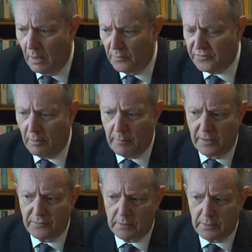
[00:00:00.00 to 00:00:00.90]
So
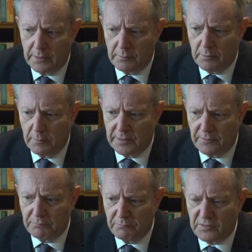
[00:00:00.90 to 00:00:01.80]
basically, we'll be
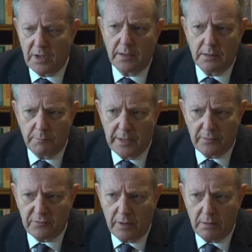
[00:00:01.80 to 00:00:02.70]
starting at
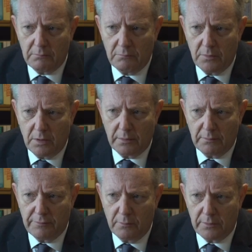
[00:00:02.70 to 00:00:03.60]
Bankstown,
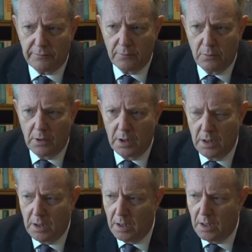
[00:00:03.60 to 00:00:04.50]
1944,
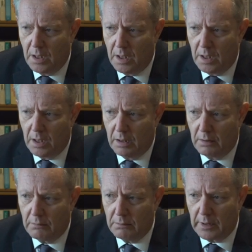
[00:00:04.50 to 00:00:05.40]

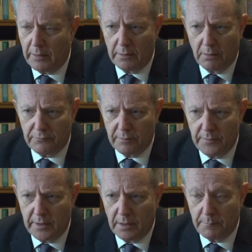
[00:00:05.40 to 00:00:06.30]
and going on from there.